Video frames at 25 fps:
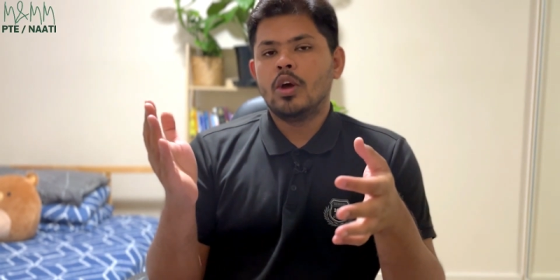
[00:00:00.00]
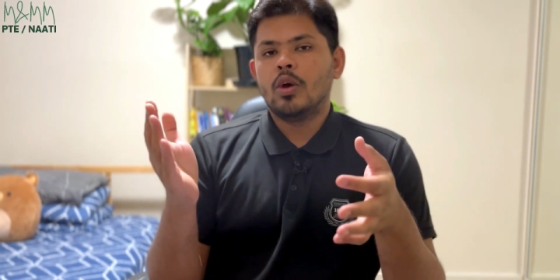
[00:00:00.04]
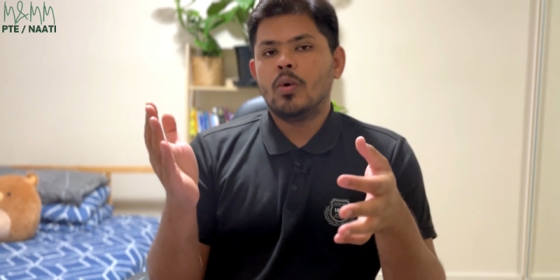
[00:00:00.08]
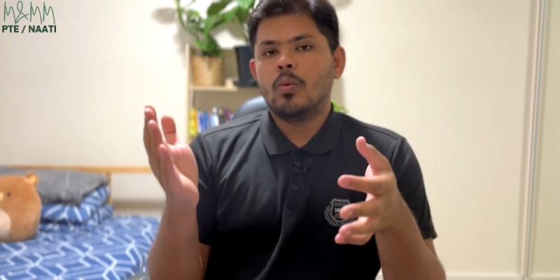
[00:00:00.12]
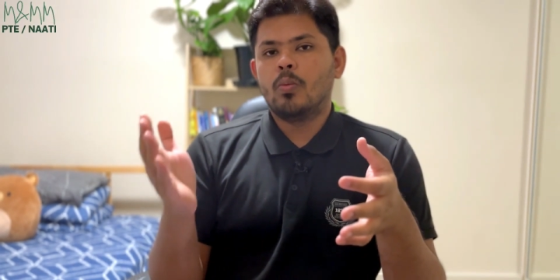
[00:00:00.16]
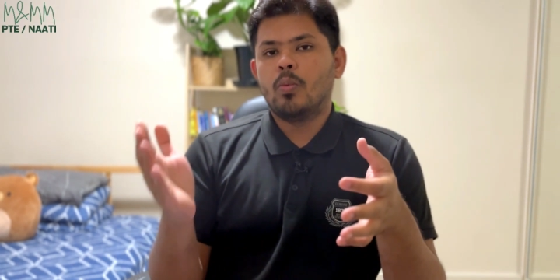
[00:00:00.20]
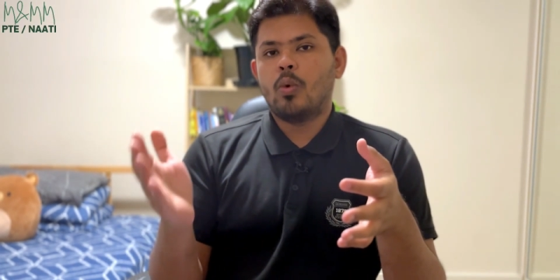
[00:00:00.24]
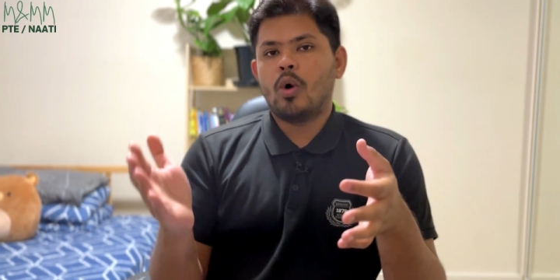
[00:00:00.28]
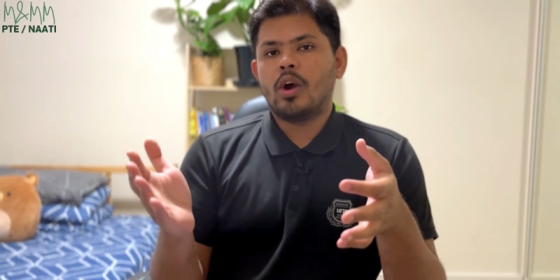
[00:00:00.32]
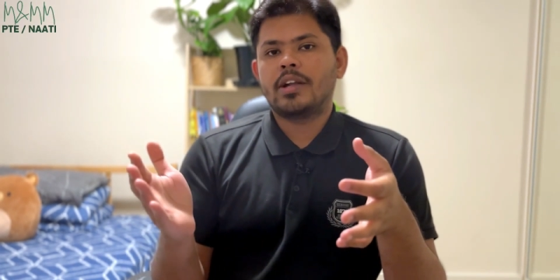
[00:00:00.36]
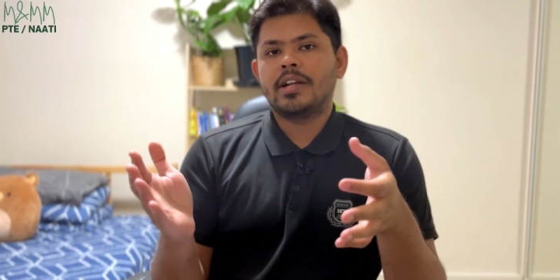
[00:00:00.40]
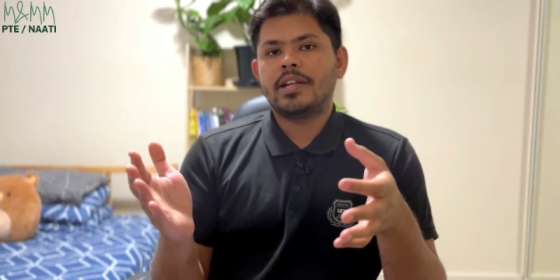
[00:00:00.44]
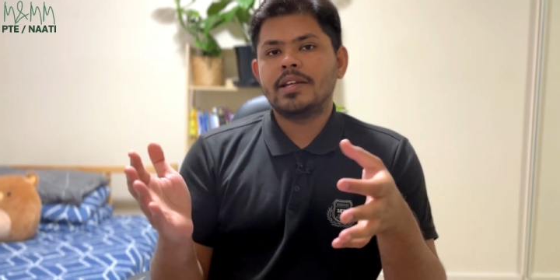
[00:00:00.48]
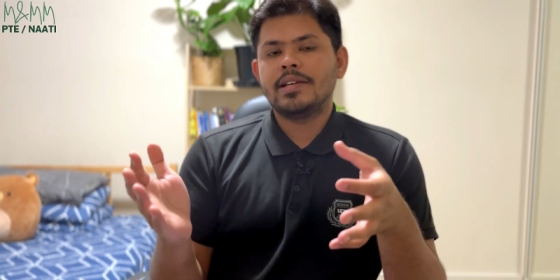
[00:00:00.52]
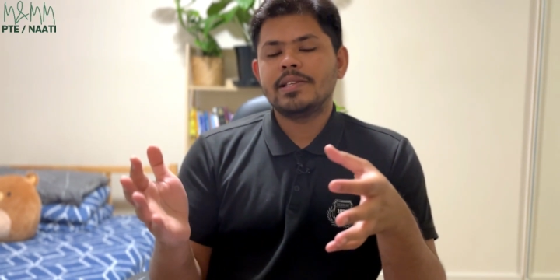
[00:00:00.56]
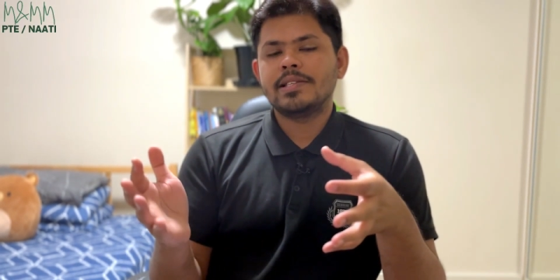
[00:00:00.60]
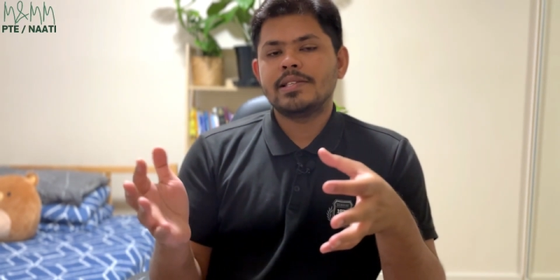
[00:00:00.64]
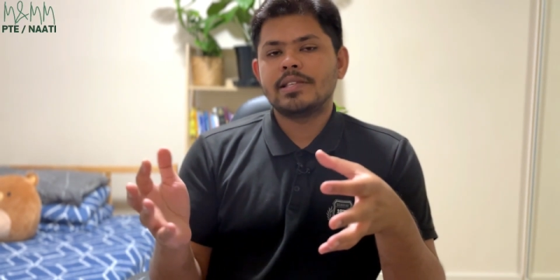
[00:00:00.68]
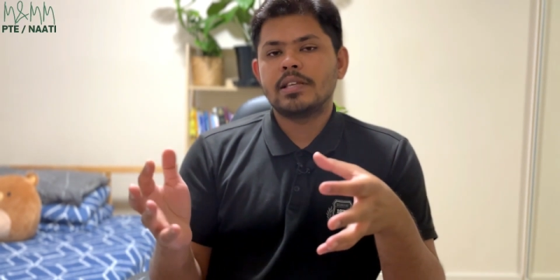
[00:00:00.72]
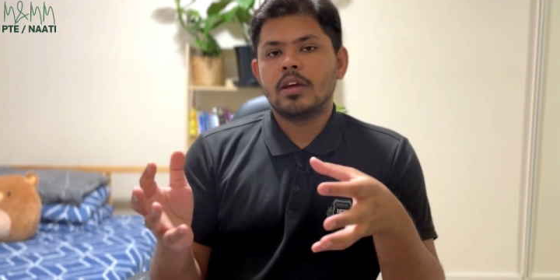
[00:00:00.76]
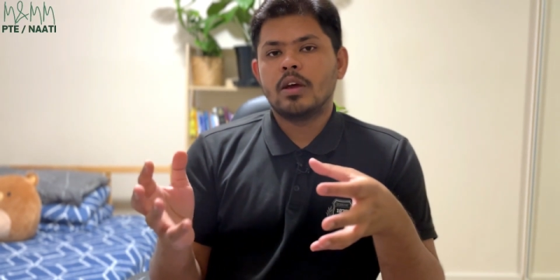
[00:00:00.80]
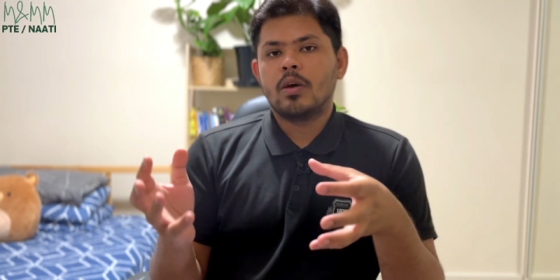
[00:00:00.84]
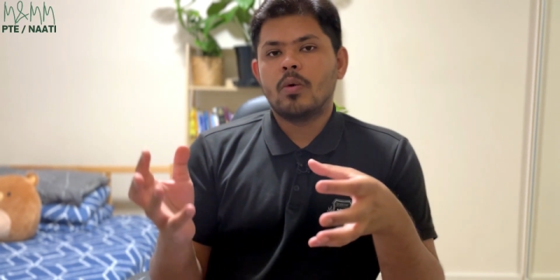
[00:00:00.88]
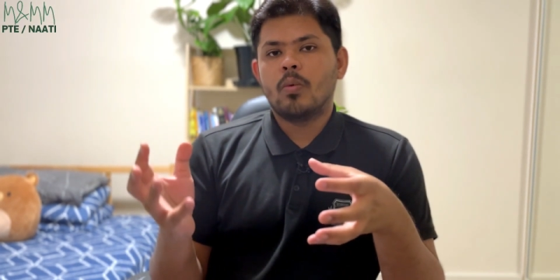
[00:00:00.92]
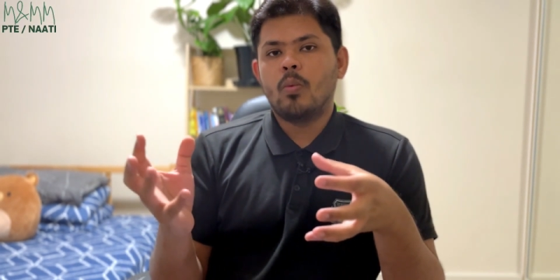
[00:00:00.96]
what
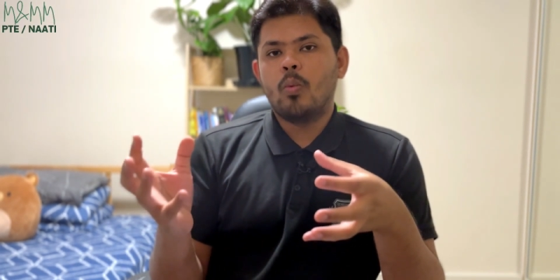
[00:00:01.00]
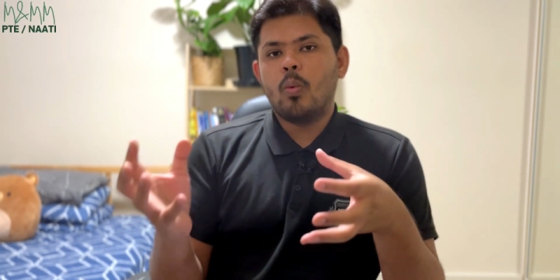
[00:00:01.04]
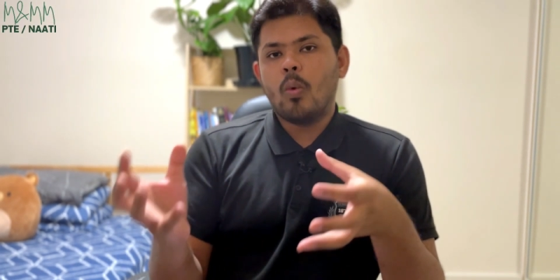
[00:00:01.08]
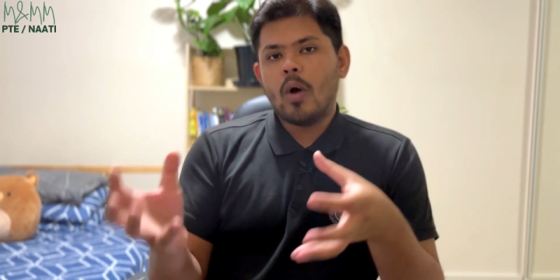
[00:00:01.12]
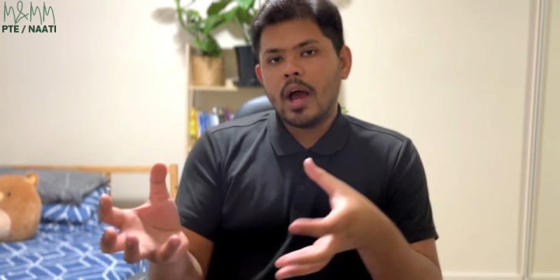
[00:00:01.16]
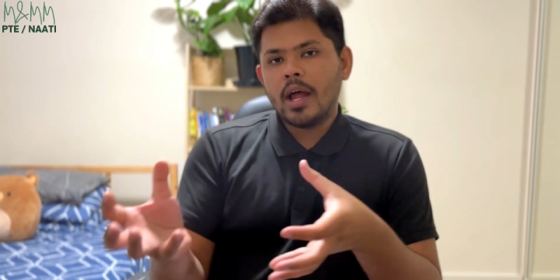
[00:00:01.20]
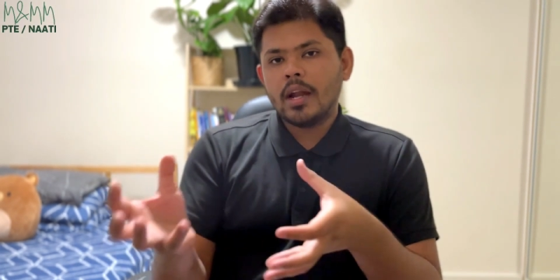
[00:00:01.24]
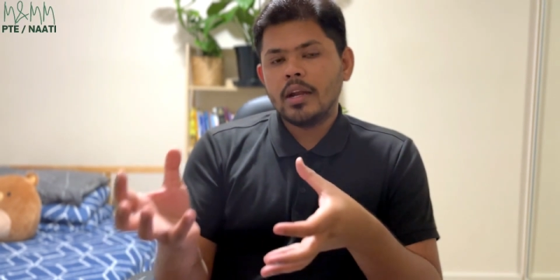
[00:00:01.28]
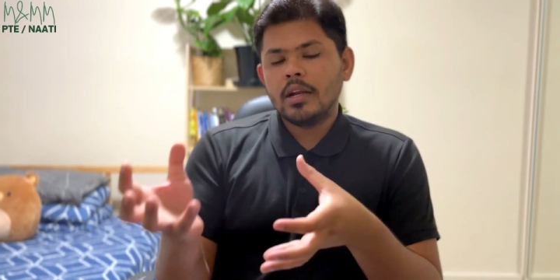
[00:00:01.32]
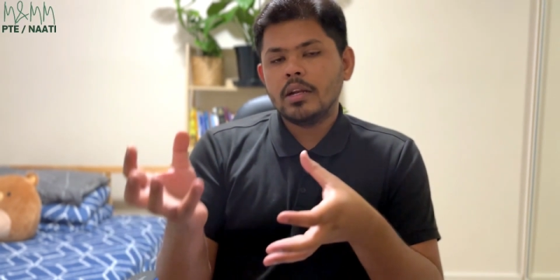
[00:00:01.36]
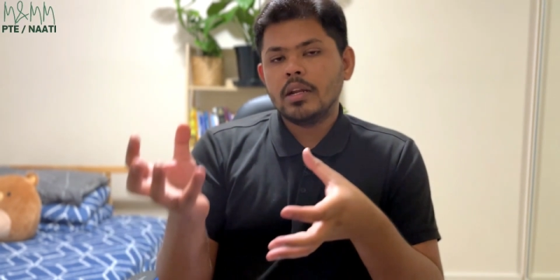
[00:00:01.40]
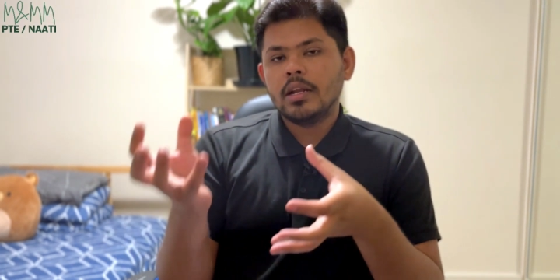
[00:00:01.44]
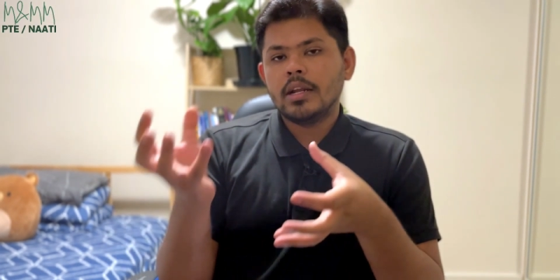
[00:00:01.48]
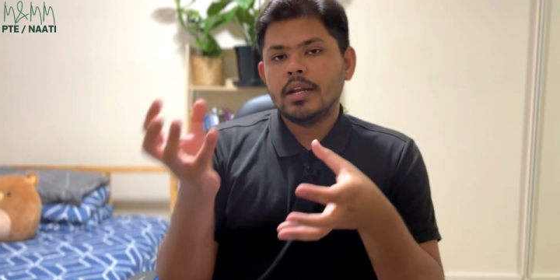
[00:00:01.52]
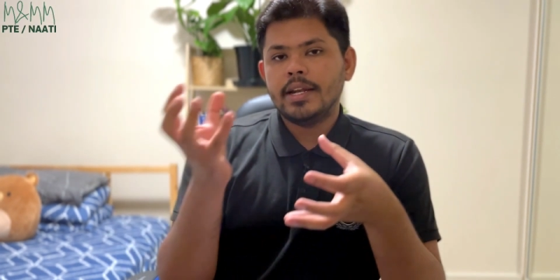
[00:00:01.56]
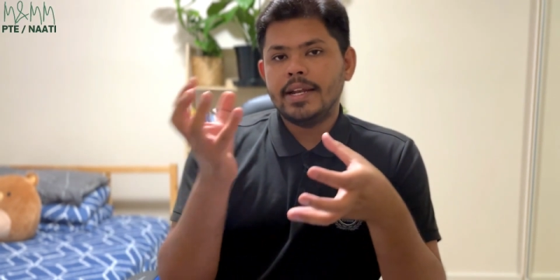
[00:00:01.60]
is one